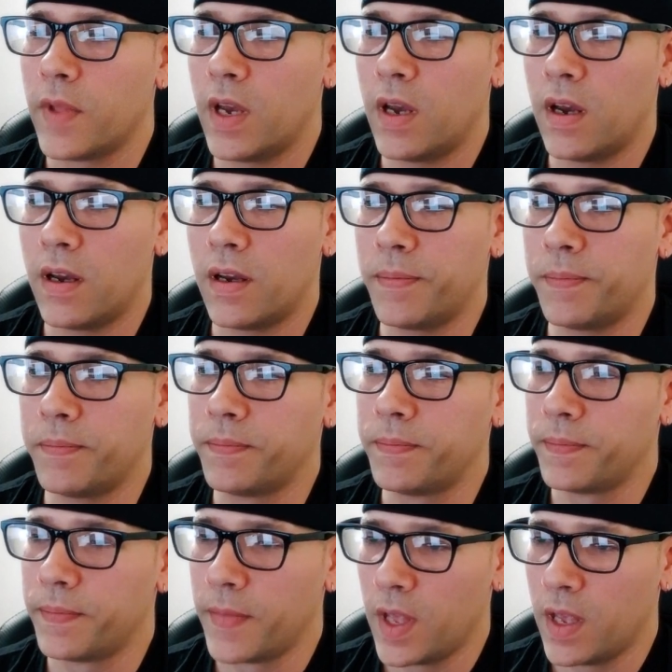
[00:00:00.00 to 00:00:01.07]

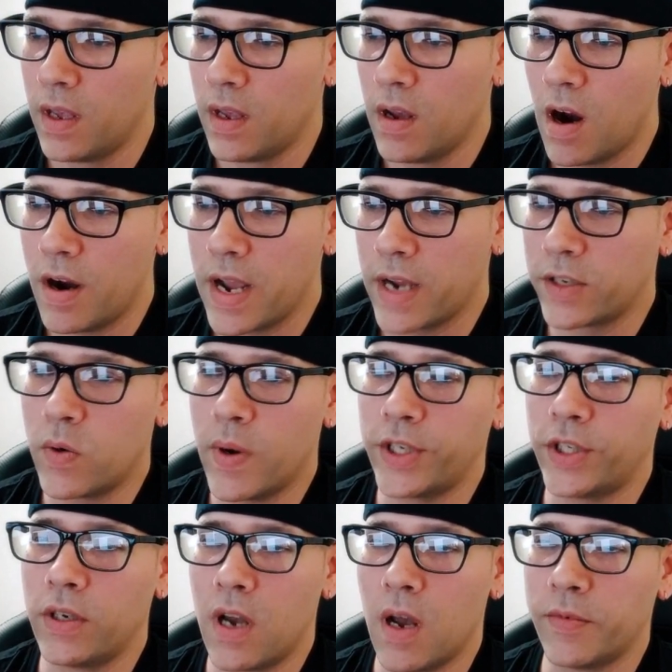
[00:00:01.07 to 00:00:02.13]
Our next
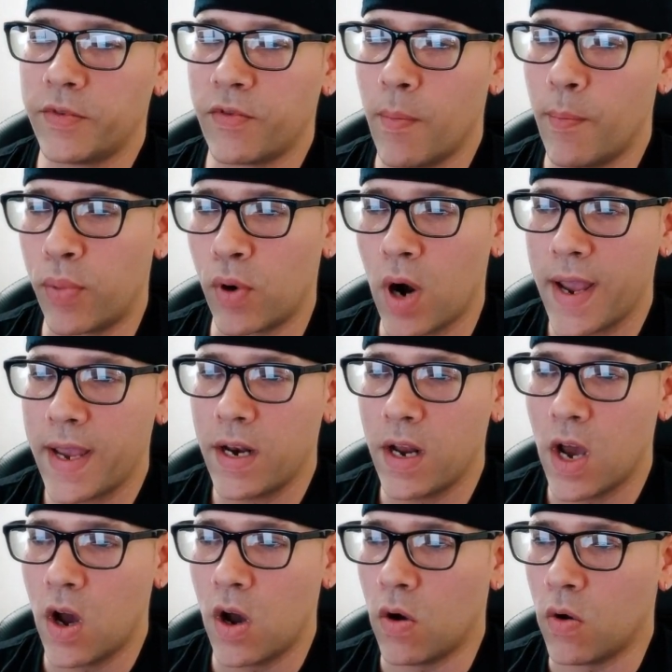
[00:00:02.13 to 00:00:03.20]
question comes from Brian
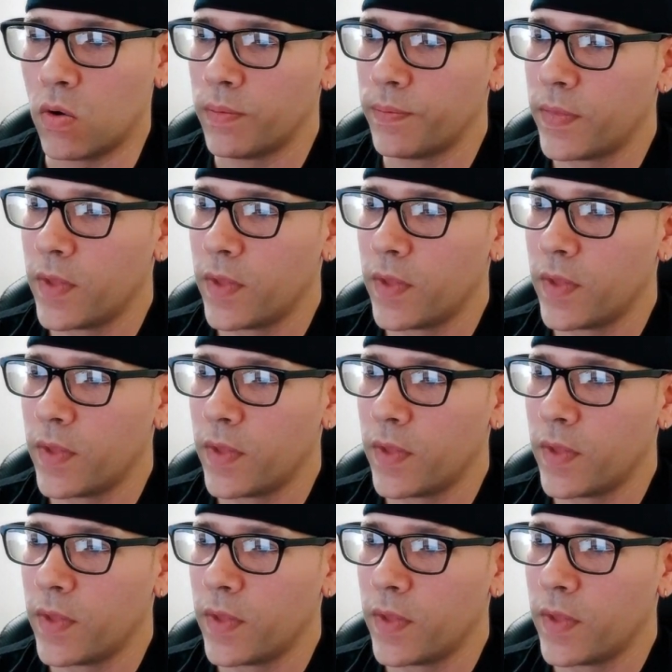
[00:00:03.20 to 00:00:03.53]
O.